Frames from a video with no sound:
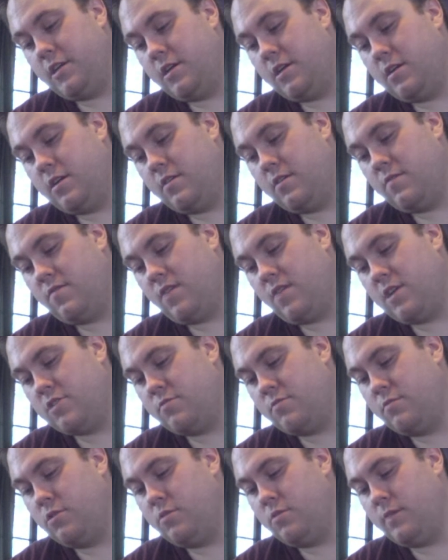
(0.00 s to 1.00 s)
in fresh
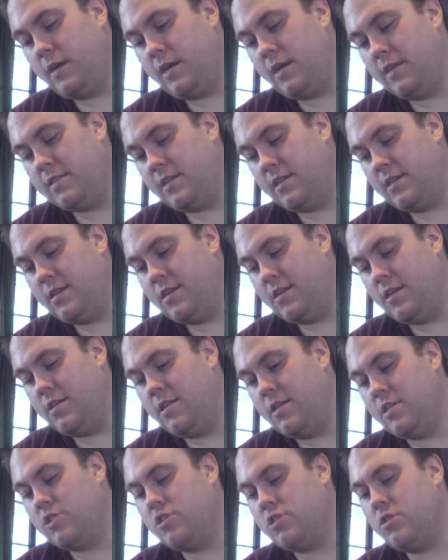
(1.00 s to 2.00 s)
blueberries in an
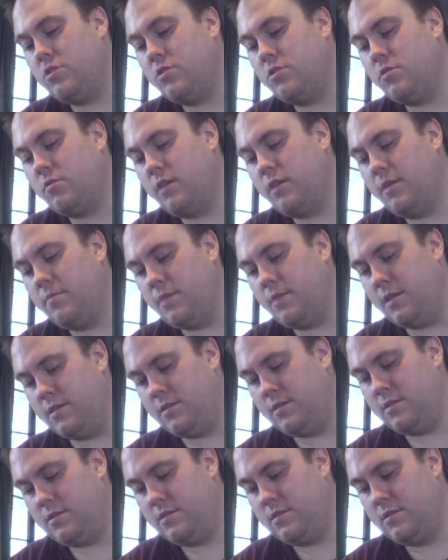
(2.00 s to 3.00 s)
additional 3
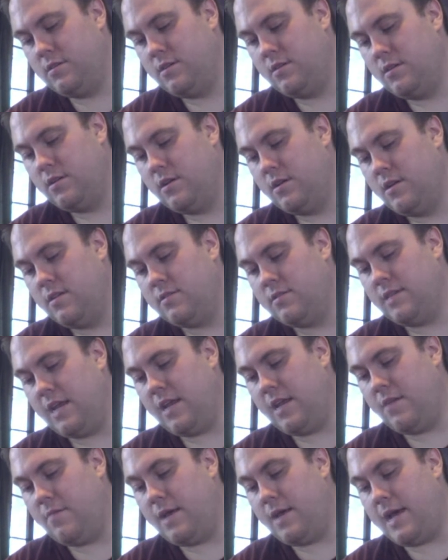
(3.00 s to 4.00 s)
months. It's
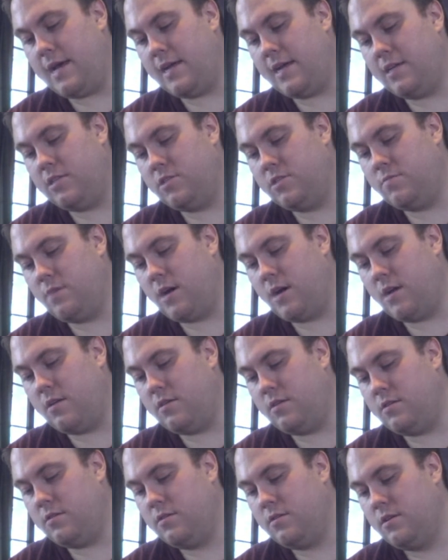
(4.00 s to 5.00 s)
hand-packaged
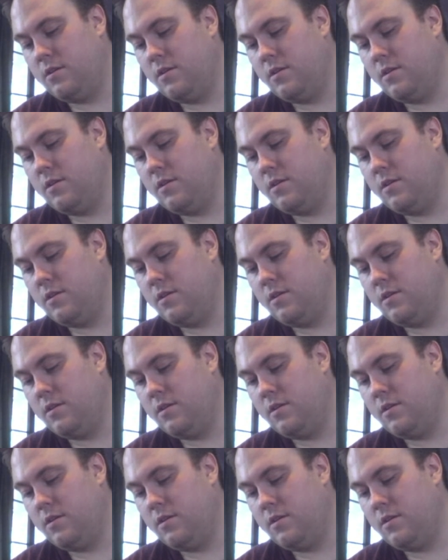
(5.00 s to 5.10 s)
bottle.